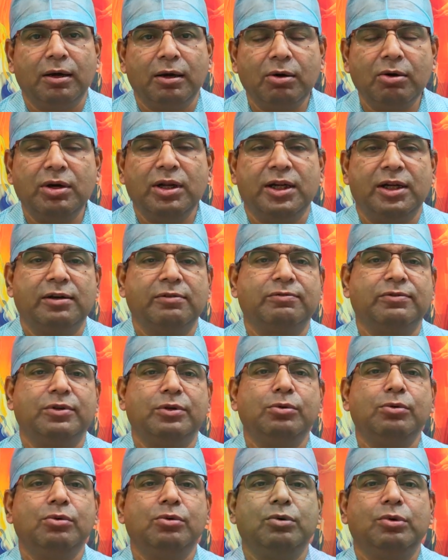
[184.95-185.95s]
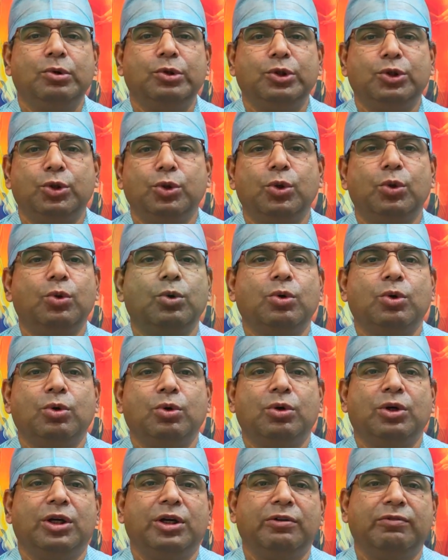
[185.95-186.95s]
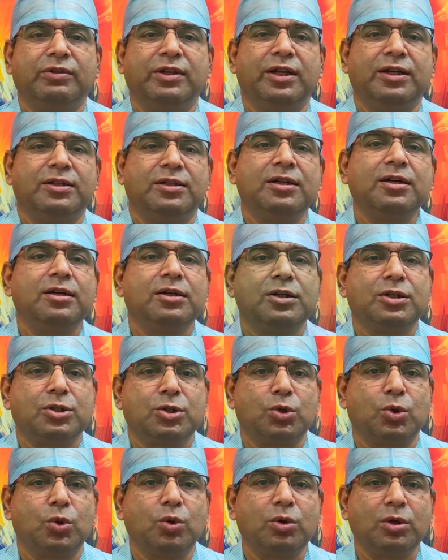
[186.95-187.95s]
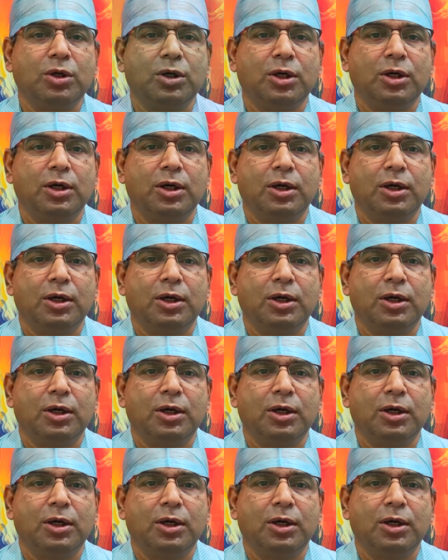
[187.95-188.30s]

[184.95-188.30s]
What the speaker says: good enough to show if there is a stroke.